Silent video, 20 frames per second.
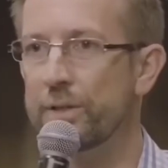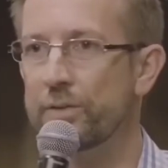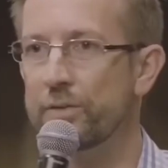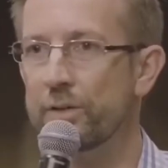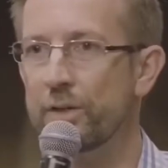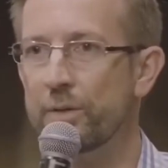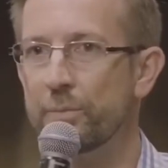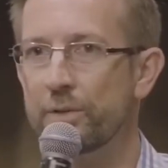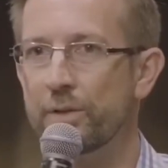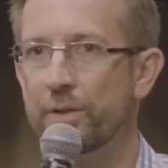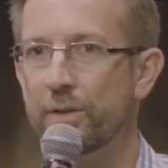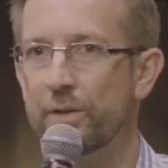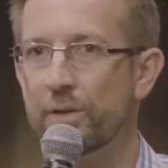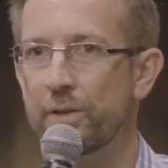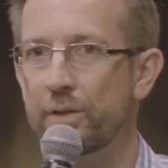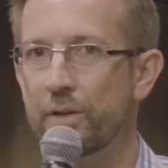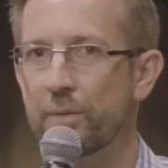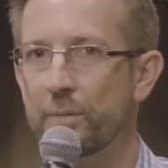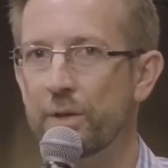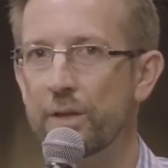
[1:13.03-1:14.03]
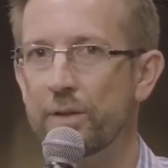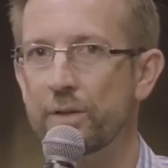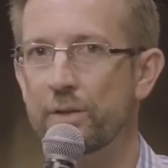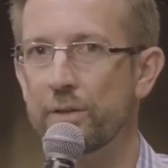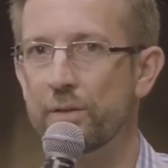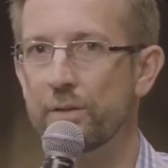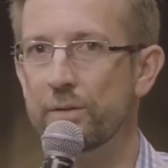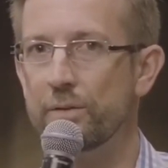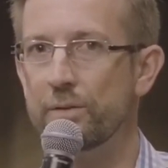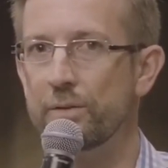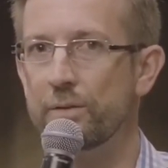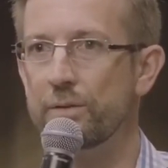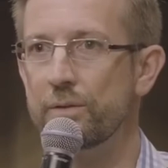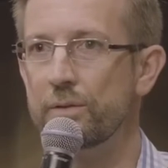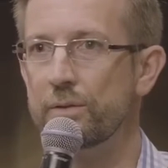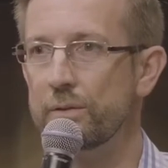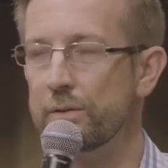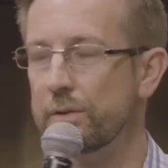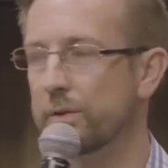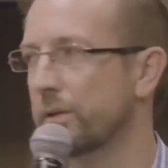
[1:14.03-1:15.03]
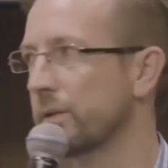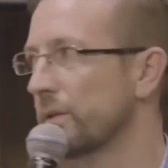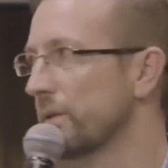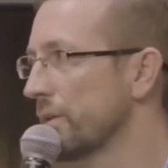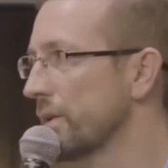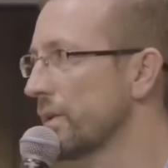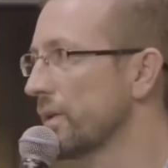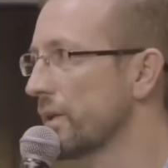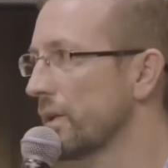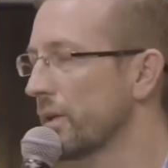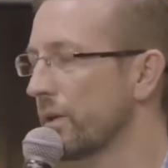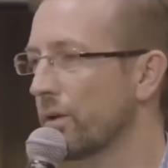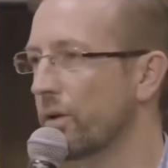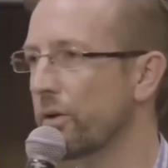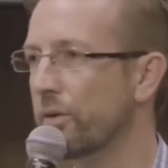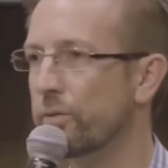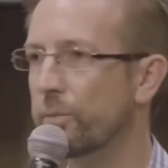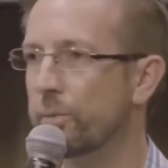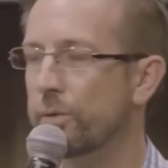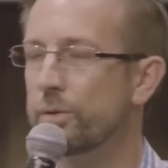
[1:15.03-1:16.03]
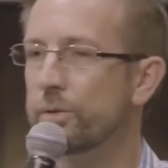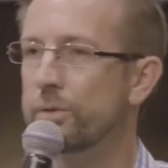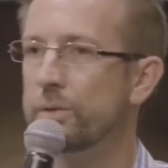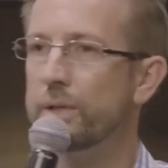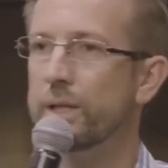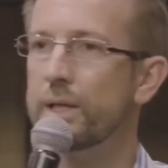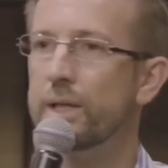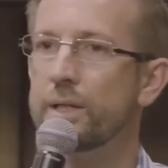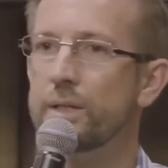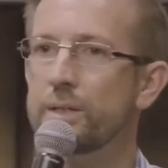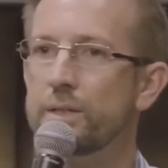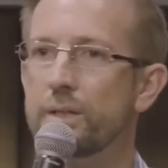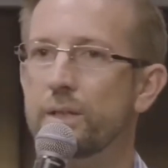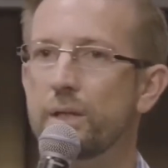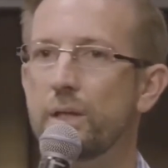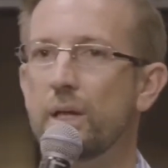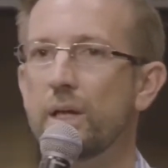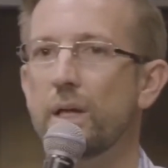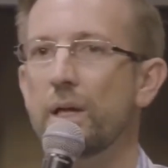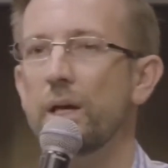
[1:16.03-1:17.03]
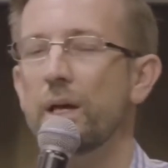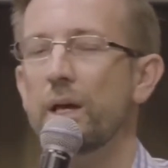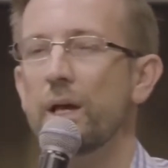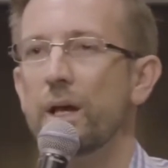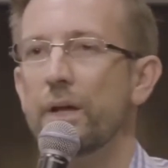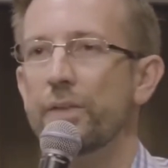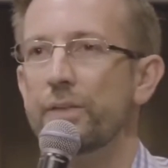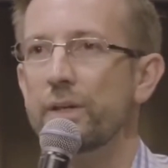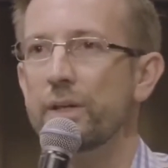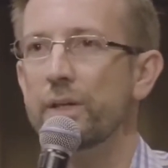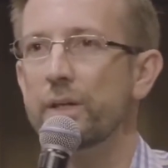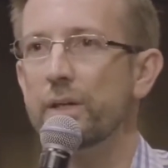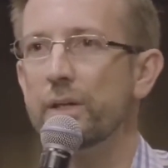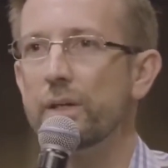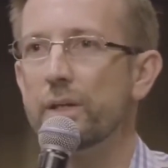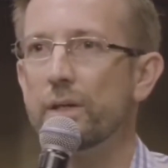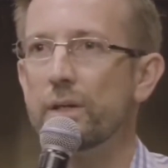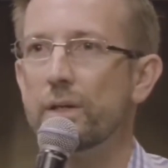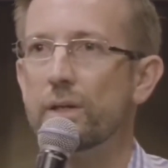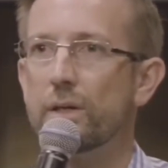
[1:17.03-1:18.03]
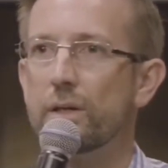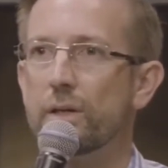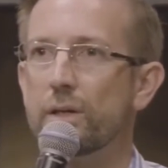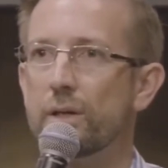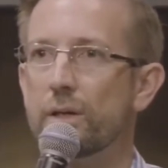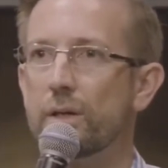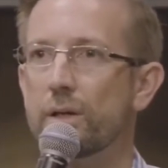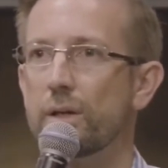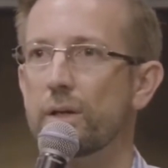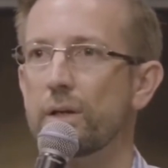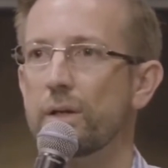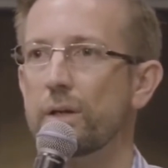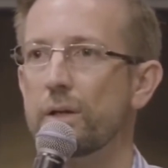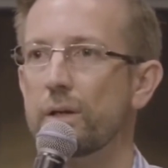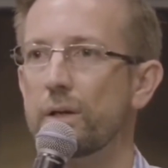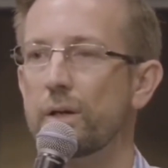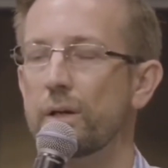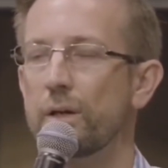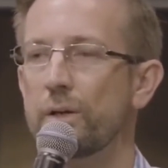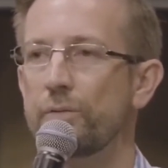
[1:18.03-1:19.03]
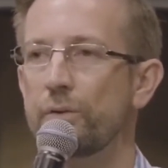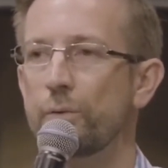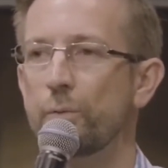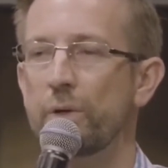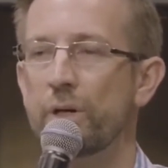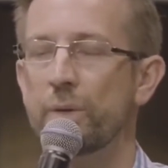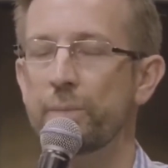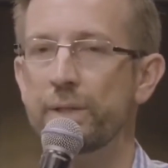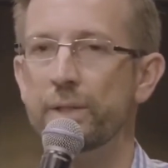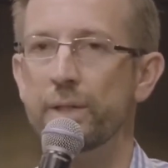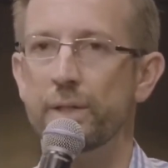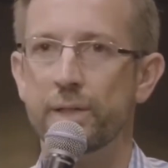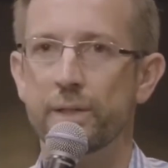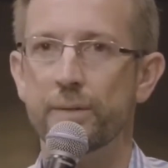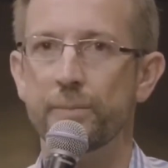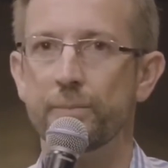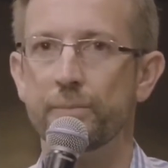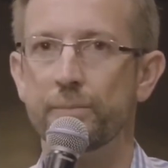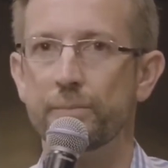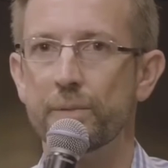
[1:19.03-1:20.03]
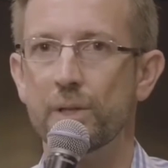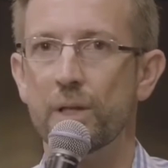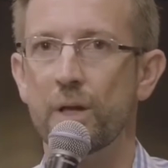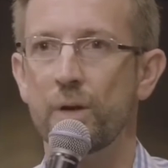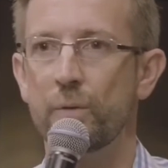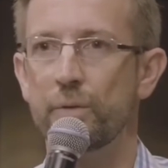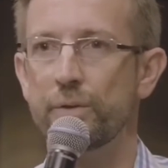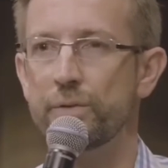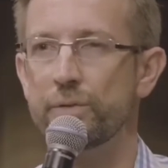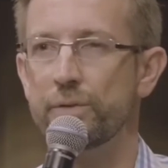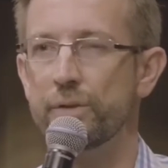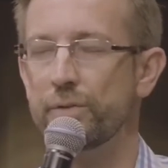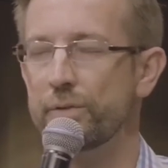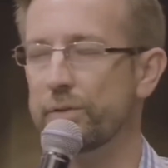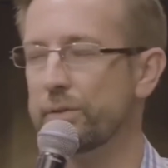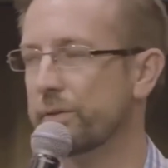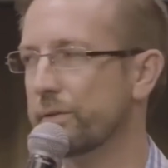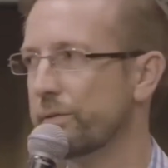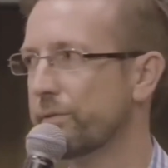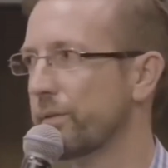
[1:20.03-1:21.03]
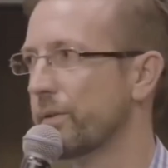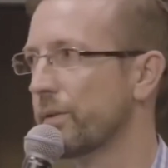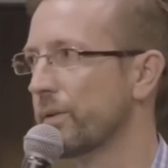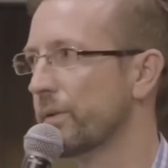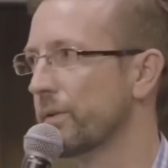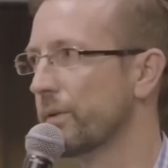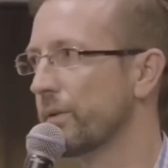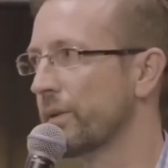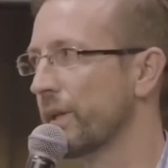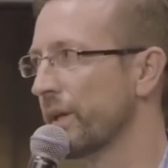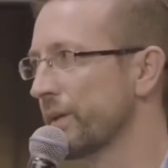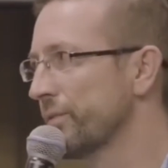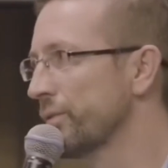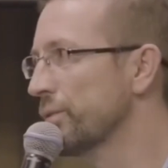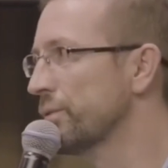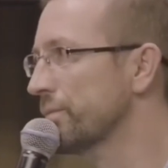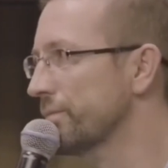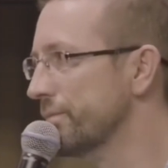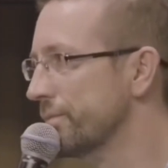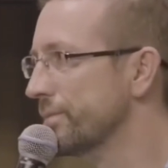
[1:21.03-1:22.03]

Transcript: of time to think about things in hospital, and I think overwhelmingly I was just thankful.